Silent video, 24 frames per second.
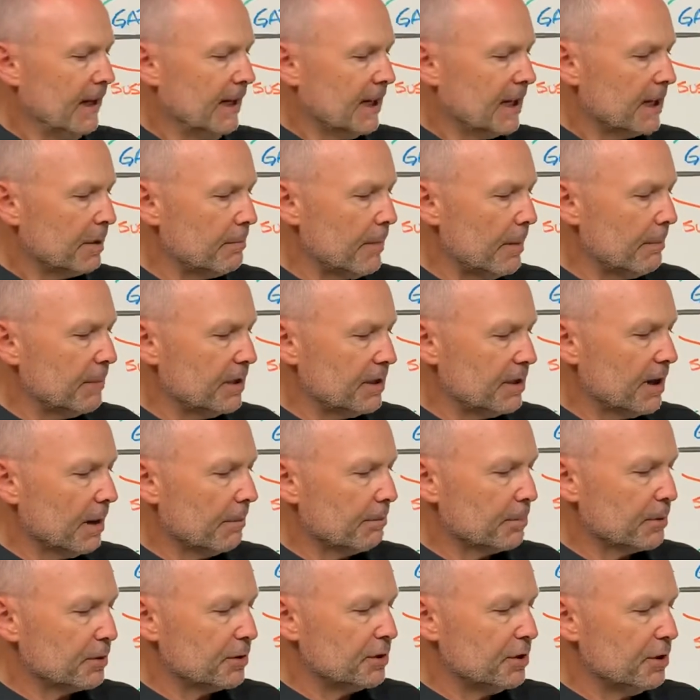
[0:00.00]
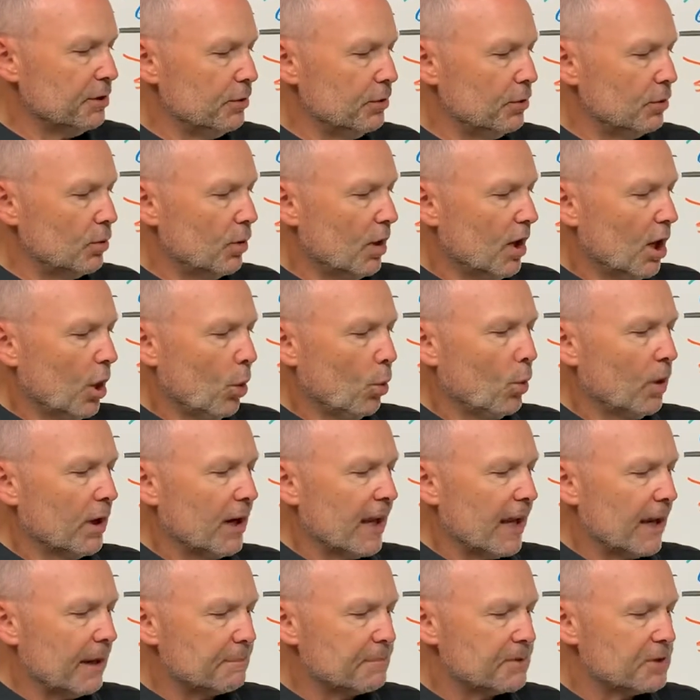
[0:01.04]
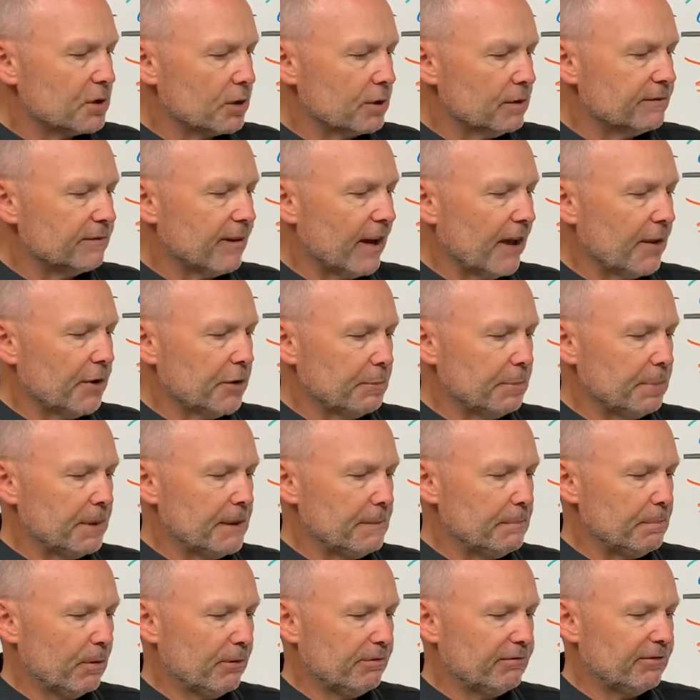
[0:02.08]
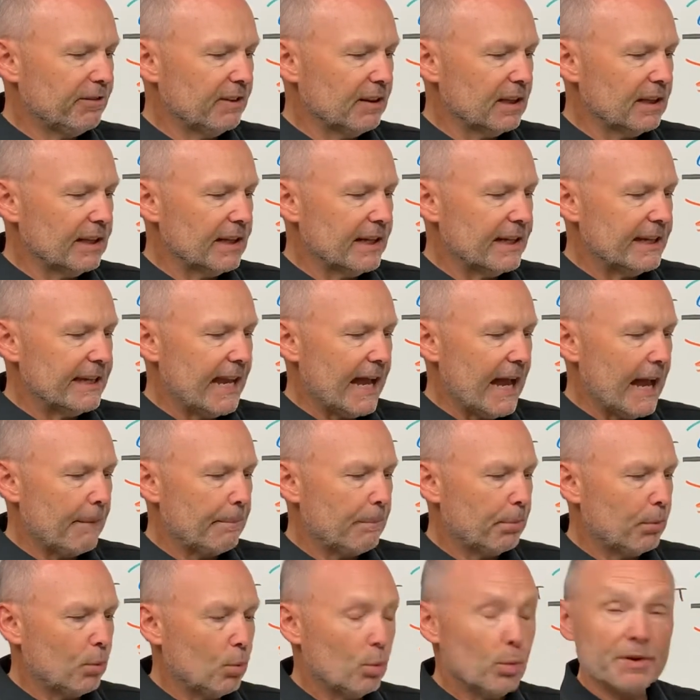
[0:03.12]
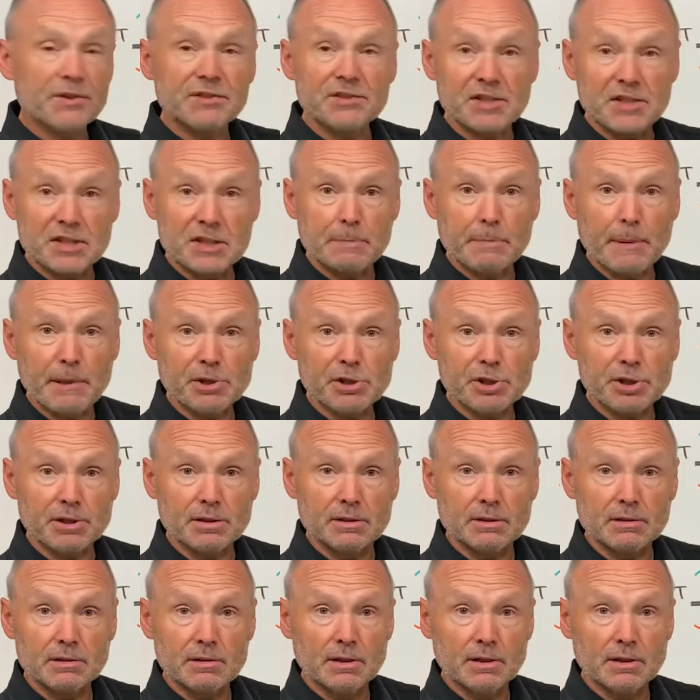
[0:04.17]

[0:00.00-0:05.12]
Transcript: Commitment number two, when I observe other people filling a gap with suspicion,